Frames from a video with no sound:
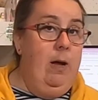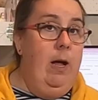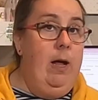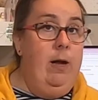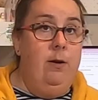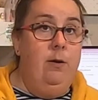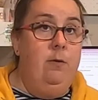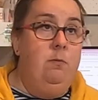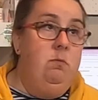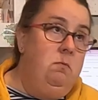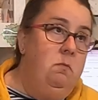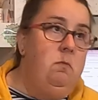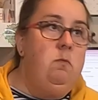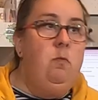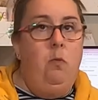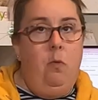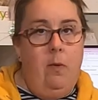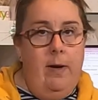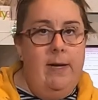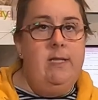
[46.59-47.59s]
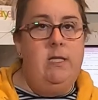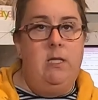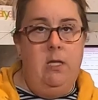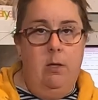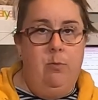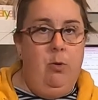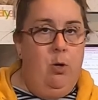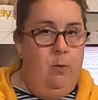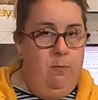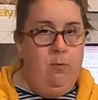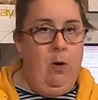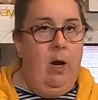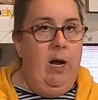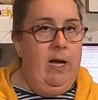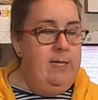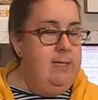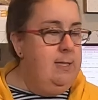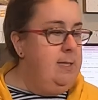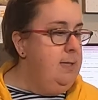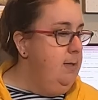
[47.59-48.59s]
a reasonable
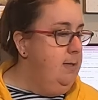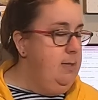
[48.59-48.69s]
price.